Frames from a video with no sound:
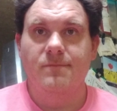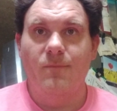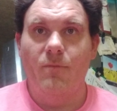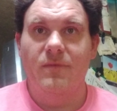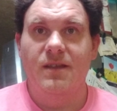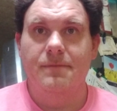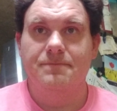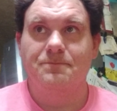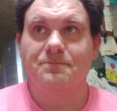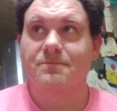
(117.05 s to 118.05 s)

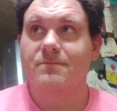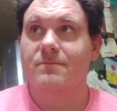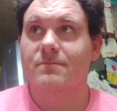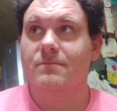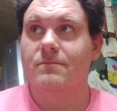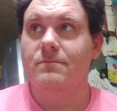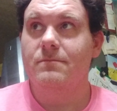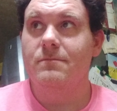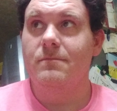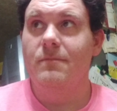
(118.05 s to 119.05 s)

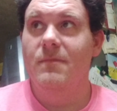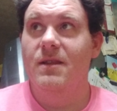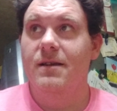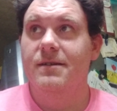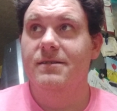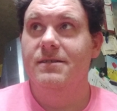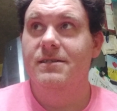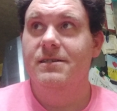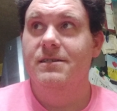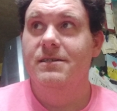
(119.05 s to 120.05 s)

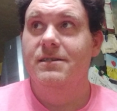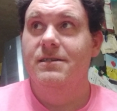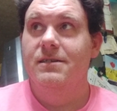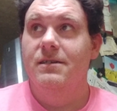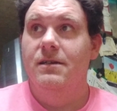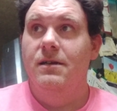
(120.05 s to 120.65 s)
(silence)